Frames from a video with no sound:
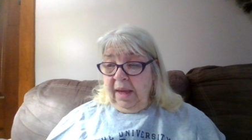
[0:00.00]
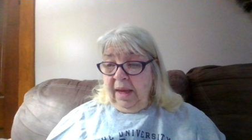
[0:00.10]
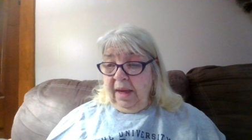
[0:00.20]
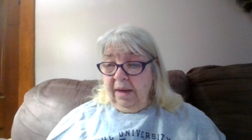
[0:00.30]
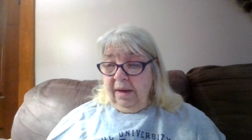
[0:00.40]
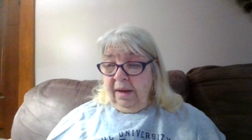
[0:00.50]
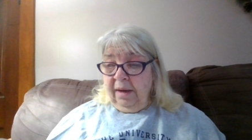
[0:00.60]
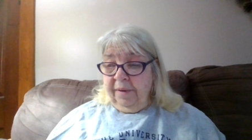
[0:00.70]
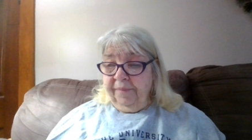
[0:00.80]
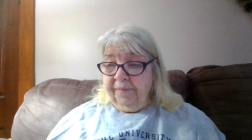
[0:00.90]
and
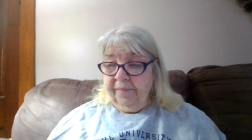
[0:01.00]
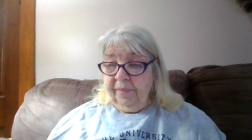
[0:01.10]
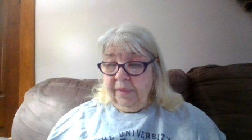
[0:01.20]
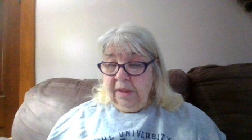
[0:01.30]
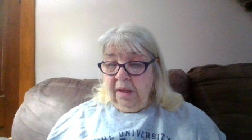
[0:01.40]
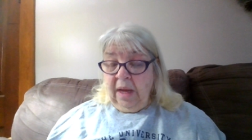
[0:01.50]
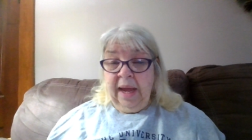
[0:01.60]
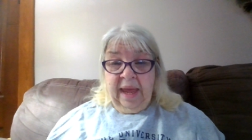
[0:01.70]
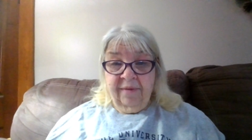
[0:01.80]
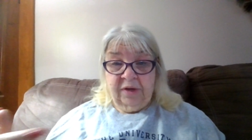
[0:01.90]
um,
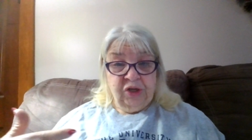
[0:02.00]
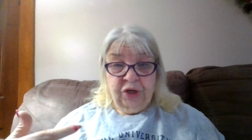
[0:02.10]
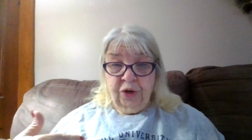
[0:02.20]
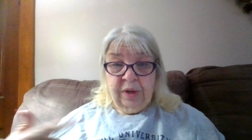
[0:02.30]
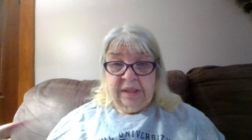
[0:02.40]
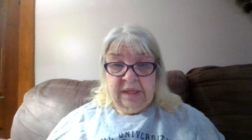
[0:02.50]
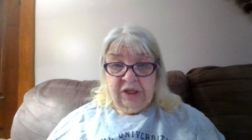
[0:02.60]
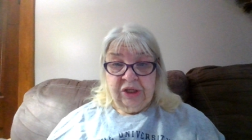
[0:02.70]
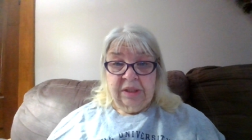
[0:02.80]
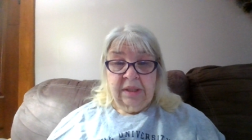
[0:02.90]
I have a sugar
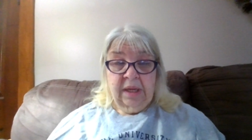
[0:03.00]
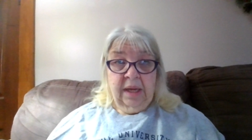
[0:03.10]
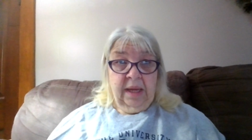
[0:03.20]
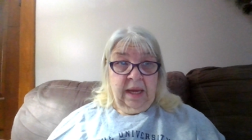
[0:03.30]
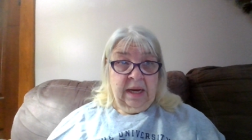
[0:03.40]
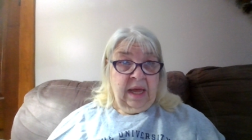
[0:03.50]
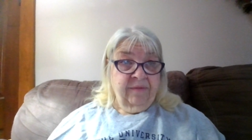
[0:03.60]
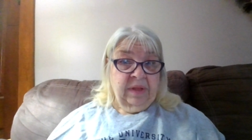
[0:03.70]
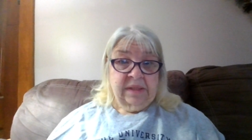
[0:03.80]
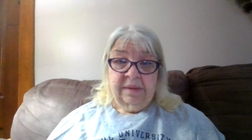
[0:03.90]
addiction, and
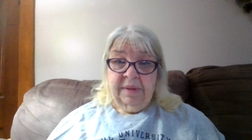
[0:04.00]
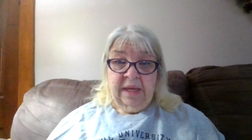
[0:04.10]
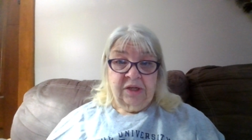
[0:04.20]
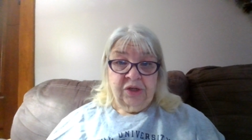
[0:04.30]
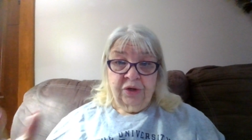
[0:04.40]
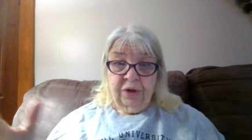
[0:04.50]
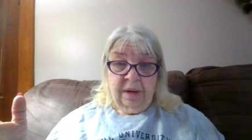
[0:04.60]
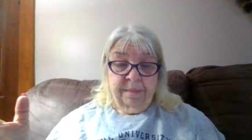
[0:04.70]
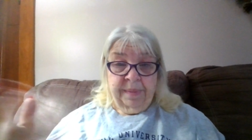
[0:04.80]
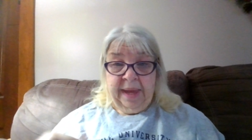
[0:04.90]
I've let some of that sugar
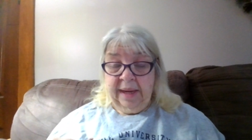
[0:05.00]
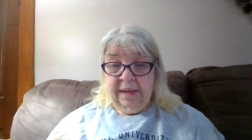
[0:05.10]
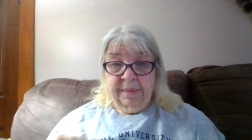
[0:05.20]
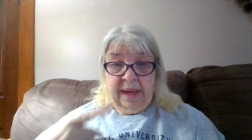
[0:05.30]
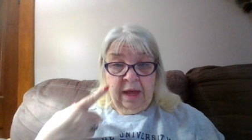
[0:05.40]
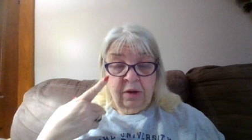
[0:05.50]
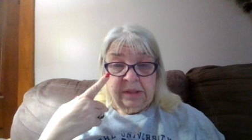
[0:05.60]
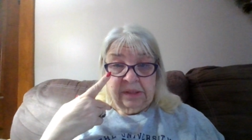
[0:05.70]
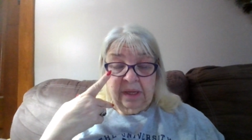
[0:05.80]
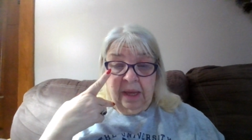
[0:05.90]
come back into my
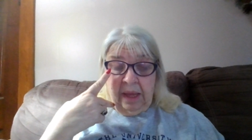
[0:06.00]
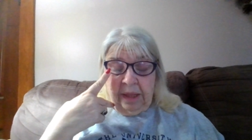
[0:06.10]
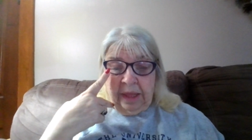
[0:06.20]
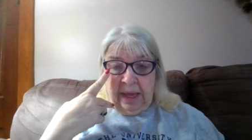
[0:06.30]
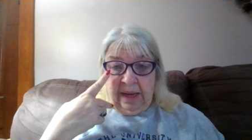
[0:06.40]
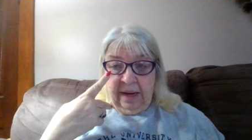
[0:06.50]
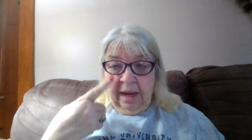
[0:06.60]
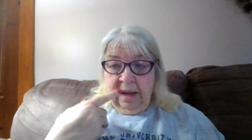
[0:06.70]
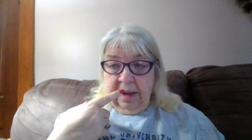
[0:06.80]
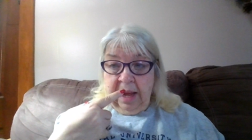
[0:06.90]
house that
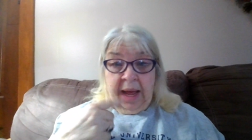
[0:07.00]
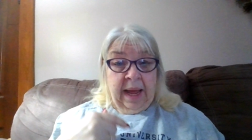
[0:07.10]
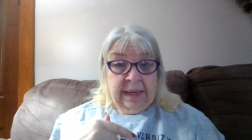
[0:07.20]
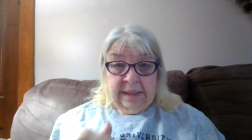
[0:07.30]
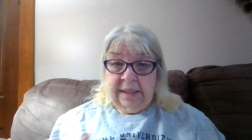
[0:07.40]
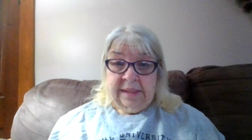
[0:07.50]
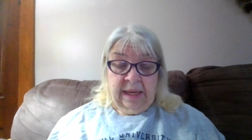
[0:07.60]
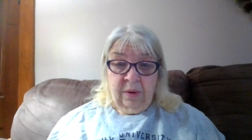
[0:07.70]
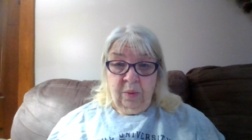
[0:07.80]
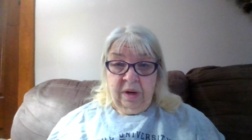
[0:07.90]
uh, I need
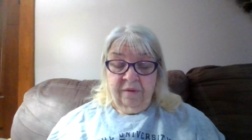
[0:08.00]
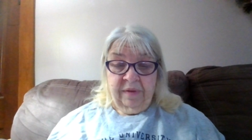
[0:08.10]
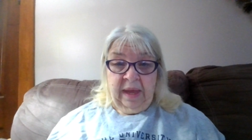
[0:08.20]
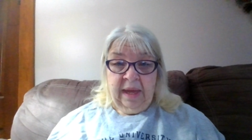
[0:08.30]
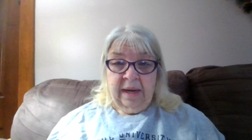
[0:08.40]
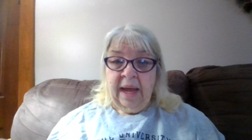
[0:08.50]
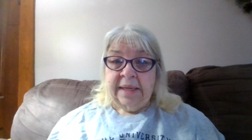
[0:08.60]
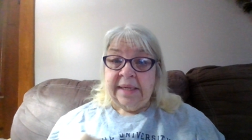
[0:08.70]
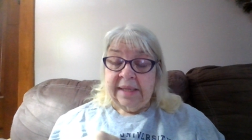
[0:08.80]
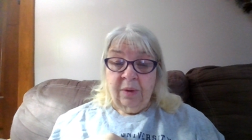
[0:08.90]
to get rid of, and
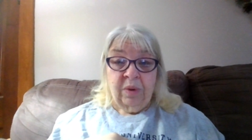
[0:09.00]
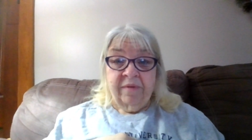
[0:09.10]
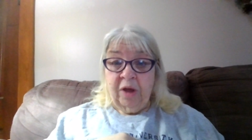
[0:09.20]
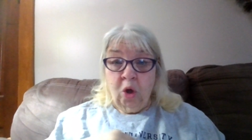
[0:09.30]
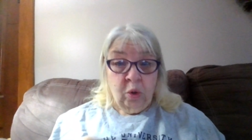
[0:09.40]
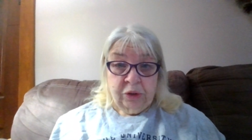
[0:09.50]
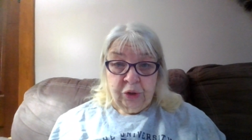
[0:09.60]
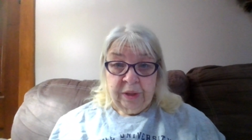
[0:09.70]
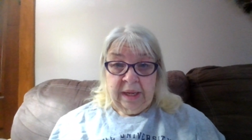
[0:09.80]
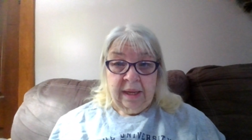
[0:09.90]
I need to get rid of it cold
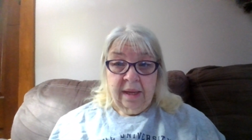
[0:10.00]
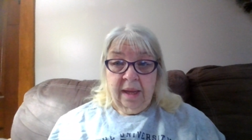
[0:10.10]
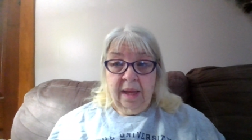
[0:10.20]
turkey.